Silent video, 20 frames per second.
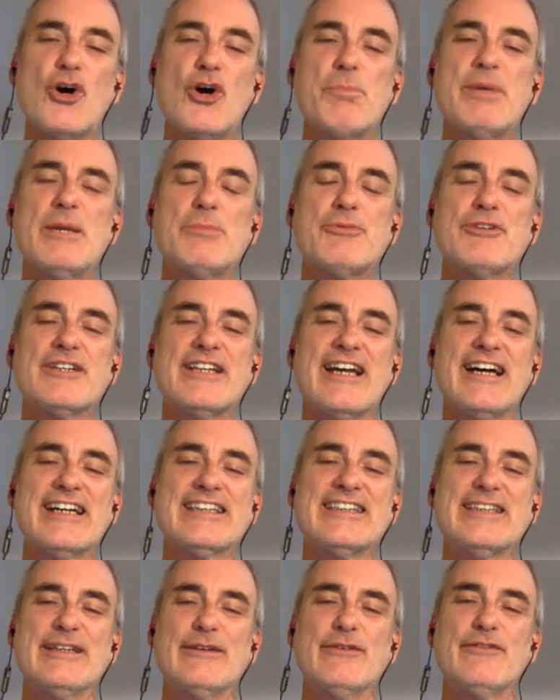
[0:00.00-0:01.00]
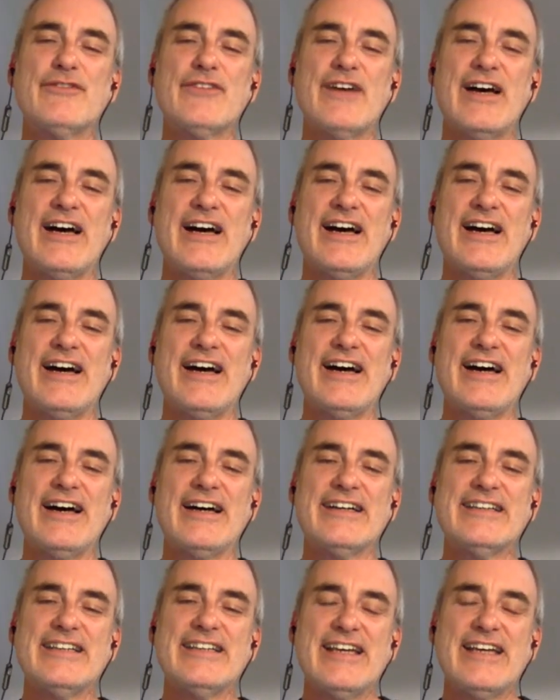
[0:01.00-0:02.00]
don't be productive.
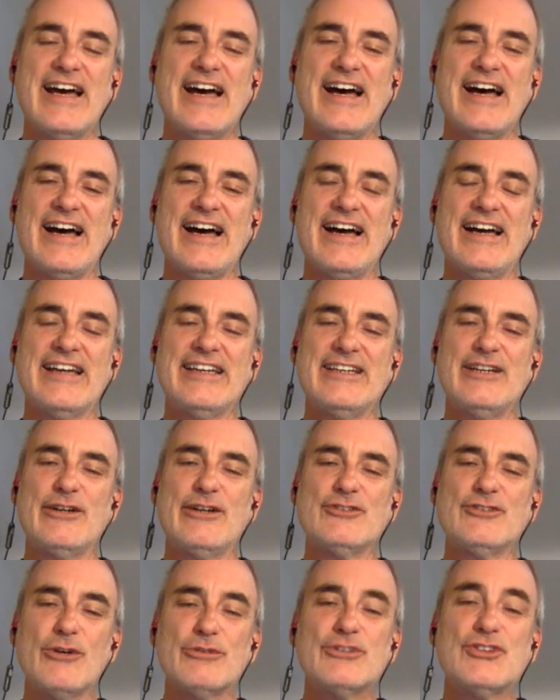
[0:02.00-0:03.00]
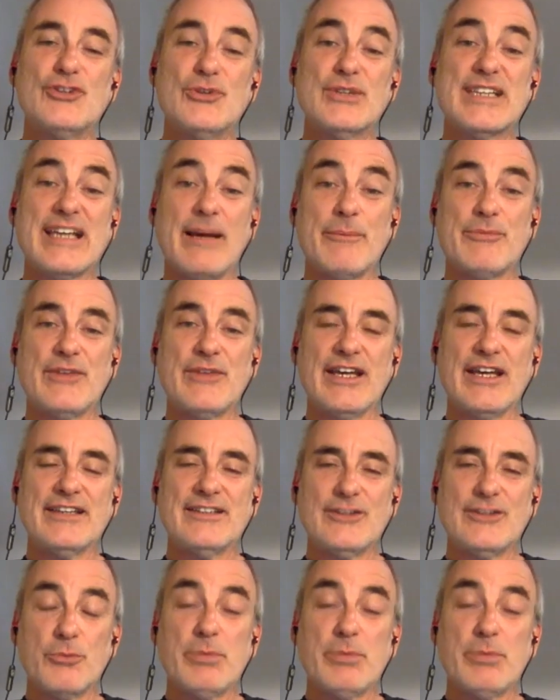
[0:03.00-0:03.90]
Don't do something.